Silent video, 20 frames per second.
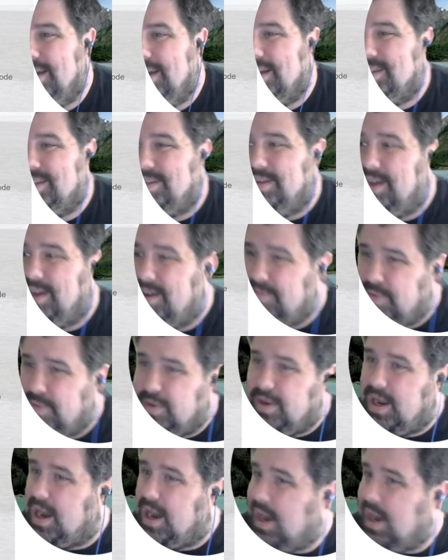It's not
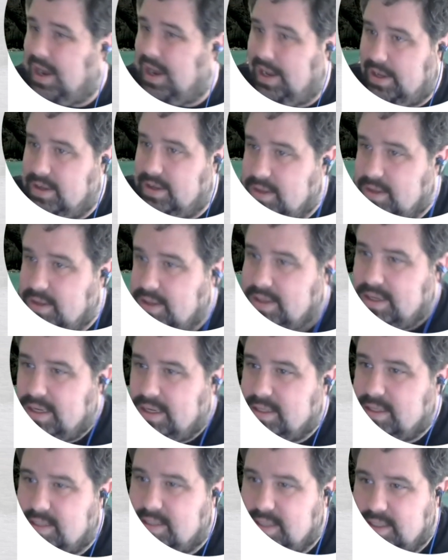very high.
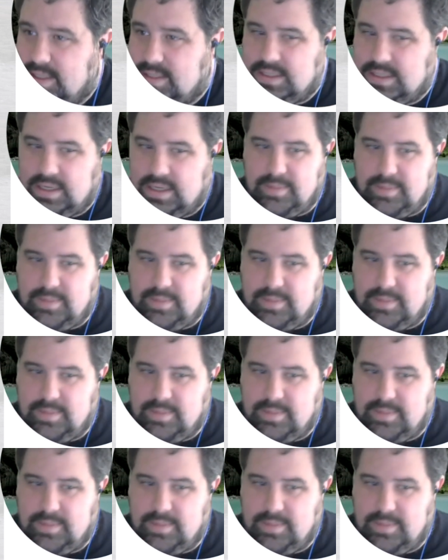It's it's